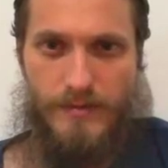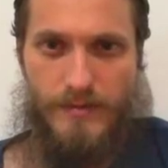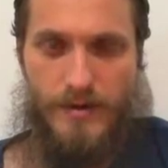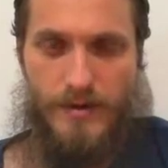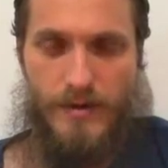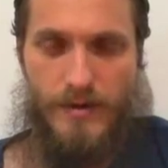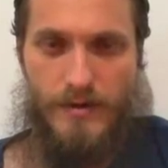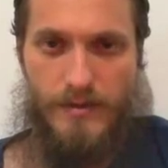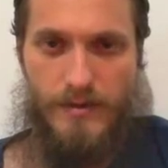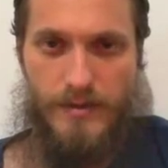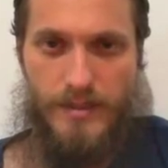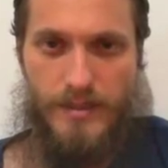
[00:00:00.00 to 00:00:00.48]

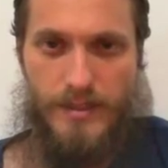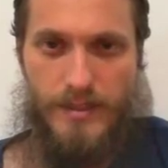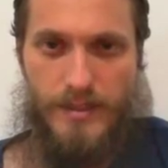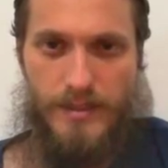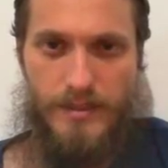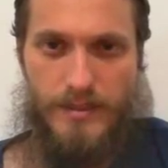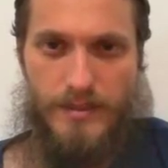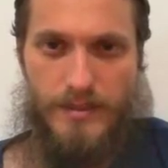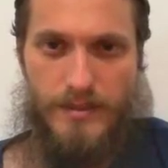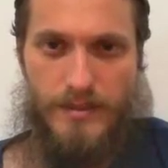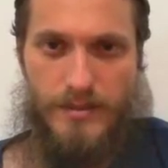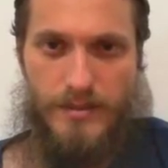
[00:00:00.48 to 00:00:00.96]
are
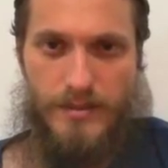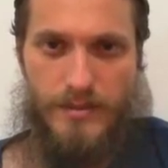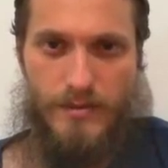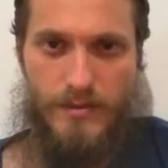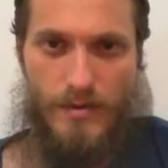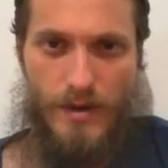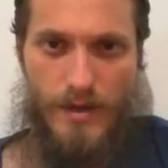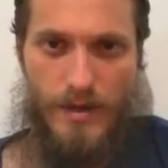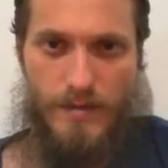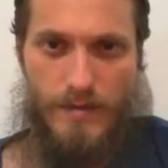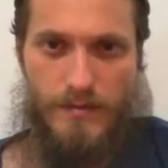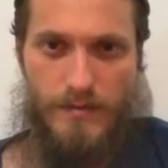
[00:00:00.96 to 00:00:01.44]

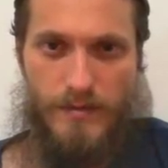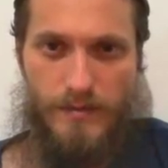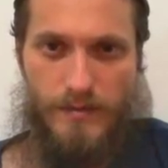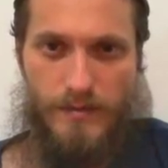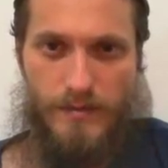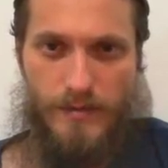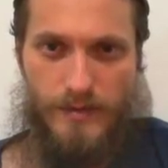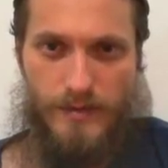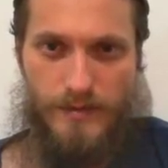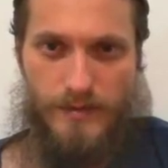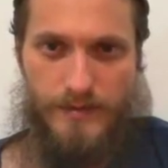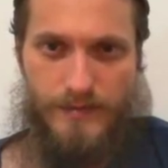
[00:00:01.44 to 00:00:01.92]

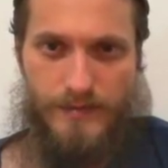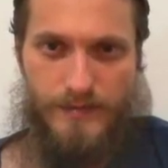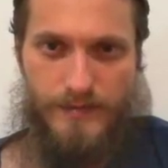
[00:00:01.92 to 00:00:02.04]
indescribable.